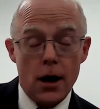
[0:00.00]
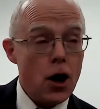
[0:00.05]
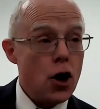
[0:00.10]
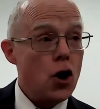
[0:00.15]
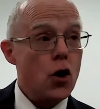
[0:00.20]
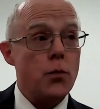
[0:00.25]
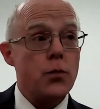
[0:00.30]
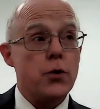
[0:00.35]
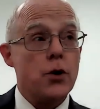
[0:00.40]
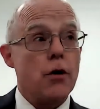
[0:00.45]
I
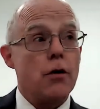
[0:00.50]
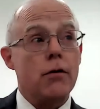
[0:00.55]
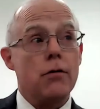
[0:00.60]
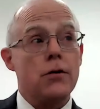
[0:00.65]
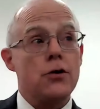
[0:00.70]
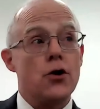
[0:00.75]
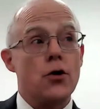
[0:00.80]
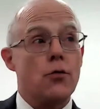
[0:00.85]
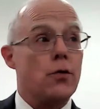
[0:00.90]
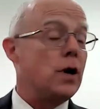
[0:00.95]
hope your
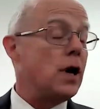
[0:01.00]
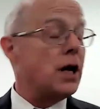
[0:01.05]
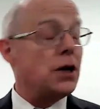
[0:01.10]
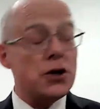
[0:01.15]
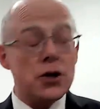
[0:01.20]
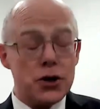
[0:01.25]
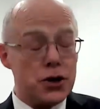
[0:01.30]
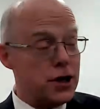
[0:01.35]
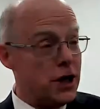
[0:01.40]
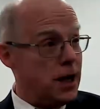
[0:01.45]
your
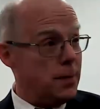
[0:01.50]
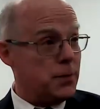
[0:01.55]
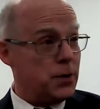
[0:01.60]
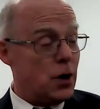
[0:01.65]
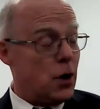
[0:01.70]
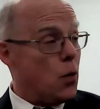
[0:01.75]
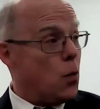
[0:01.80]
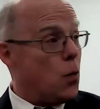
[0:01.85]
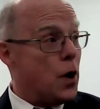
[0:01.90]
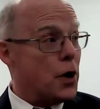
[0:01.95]
relationships
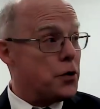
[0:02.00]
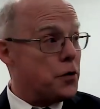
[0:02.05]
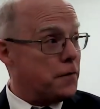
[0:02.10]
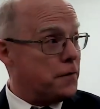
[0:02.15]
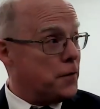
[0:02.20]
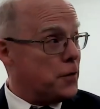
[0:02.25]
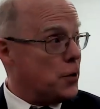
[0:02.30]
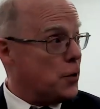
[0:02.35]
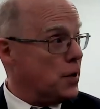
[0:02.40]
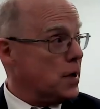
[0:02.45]
are
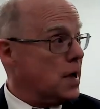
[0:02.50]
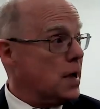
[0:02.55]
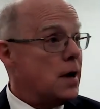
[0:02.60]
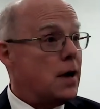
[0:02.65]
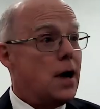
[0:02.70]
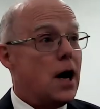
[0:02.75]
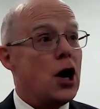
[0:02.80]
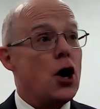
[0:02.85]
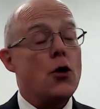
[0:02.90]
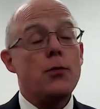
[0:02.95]
wonderful.
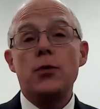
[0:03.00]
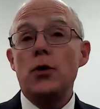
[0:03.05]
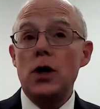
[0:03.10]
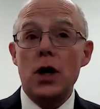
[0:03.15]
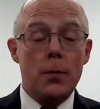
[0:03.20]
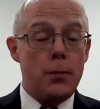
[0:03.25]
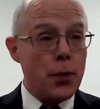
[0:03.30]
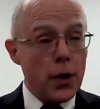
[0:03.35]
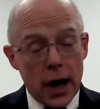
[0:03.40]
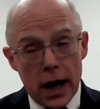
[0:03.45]
I hope you
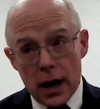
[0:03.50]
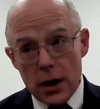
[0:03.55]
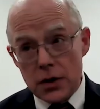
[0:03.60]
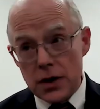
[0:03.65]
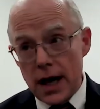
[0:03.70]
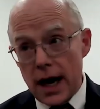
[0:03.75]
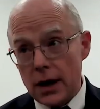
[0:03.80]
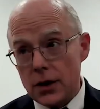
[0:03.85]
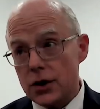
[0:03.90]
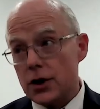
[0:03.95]
get prayers
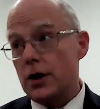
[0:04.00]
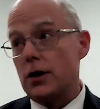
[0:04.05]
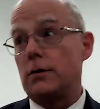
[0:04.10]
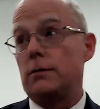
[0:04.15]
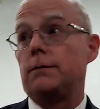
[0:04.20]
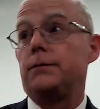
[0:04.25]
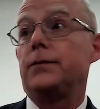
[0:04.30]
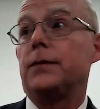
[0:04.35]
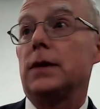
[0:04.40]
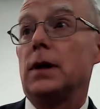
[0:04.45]
answered
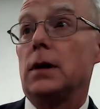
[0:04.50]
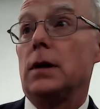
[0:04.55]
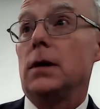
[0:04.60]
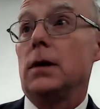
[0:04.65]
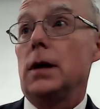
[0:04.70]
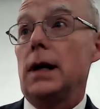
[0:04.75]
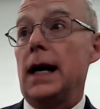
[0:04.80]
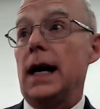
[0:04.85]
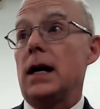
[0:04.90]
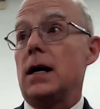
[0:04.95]

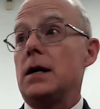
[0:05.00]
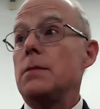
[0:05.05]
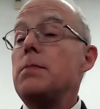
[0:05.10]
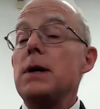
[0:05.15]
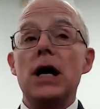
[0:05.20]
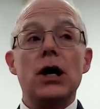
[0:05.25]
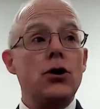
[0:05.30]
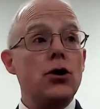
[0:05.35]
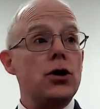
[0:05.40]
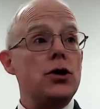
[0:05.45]
and it'd
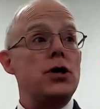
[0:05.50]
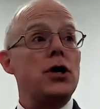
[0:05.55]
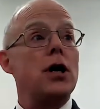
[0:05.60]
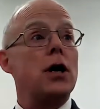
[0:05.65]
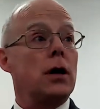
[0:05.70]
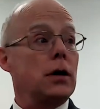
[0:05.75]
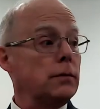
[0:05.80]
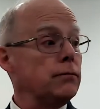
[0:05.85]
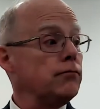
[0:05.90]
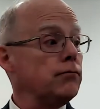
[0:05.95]
be a good
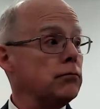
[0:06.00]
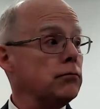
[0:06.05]
year.